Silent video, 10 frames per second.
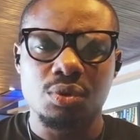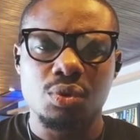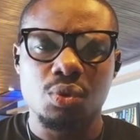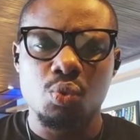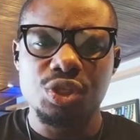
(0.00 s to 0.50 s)

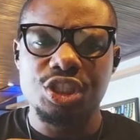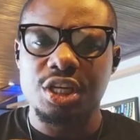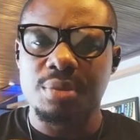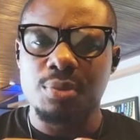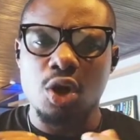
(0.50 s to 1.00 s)
which
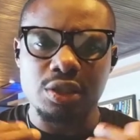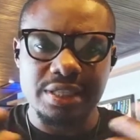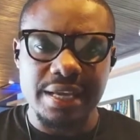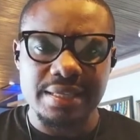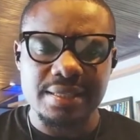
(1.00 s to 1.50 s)

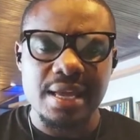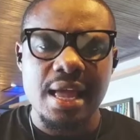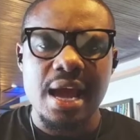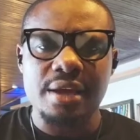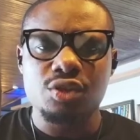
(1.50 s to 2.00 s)
audience
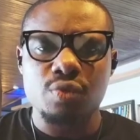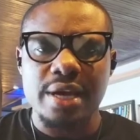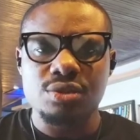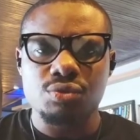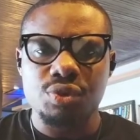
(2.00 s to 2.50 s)
are you
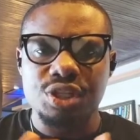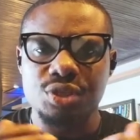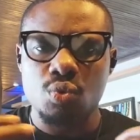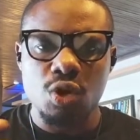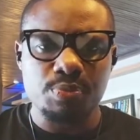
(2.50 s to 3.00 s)
trying to
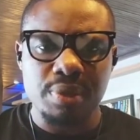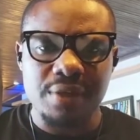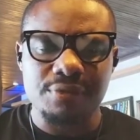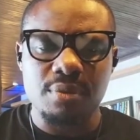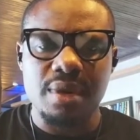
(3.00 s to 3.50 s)
reach? What
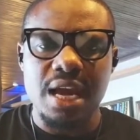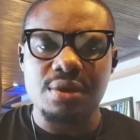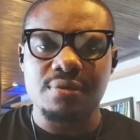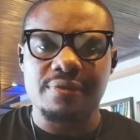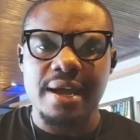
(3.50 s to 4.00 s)
platform can
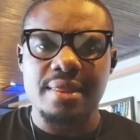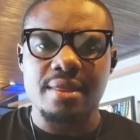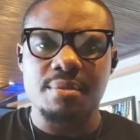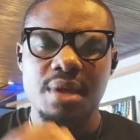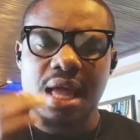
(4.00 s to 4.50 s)
you find
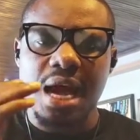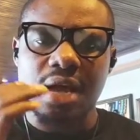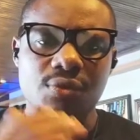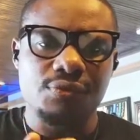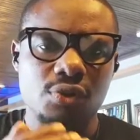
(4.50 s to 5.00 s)
them?
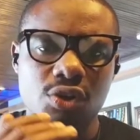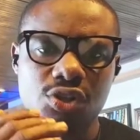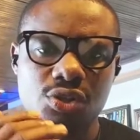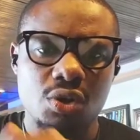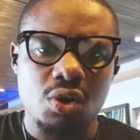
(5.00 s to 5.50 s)
And you
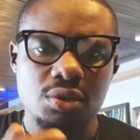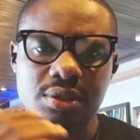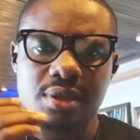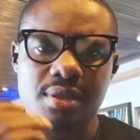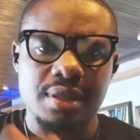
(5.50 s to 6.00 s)
focus
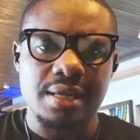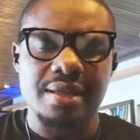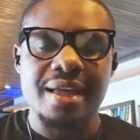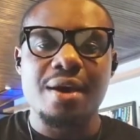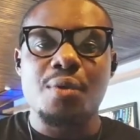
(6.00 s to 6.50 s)
on that.
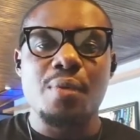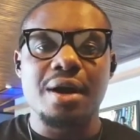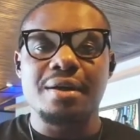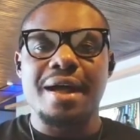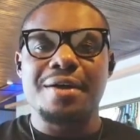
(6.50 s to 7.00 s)

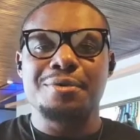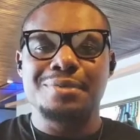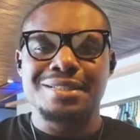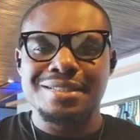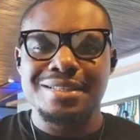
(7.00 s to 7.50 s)
Well, I hope
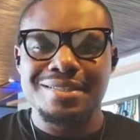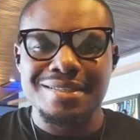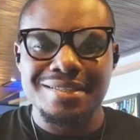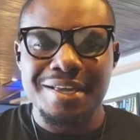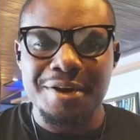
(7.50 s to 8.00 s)

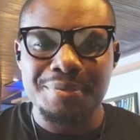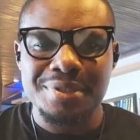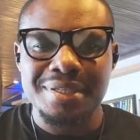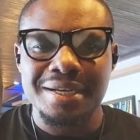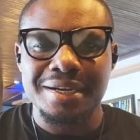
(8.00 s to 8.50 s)
this
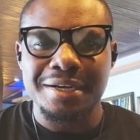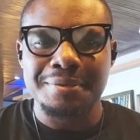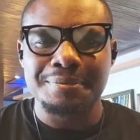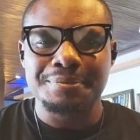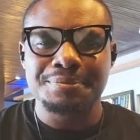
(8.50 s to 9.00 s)
helps.
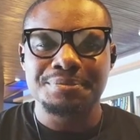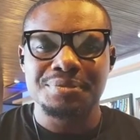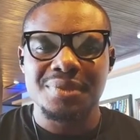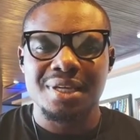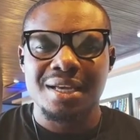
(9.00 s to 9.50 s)

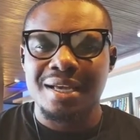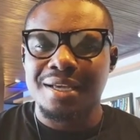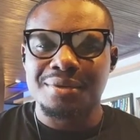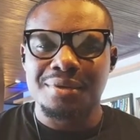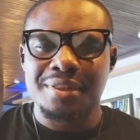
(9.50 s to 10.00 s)

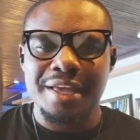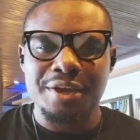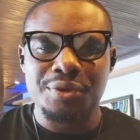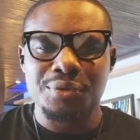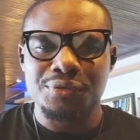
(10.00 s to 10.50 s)

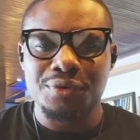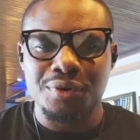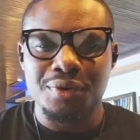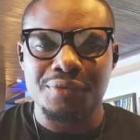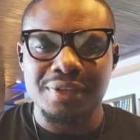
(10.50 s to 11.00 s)
Thank you
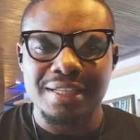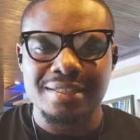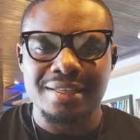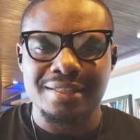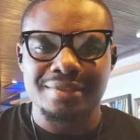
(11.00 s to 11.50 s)
for
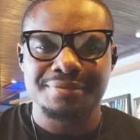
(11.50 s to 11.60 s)
listening.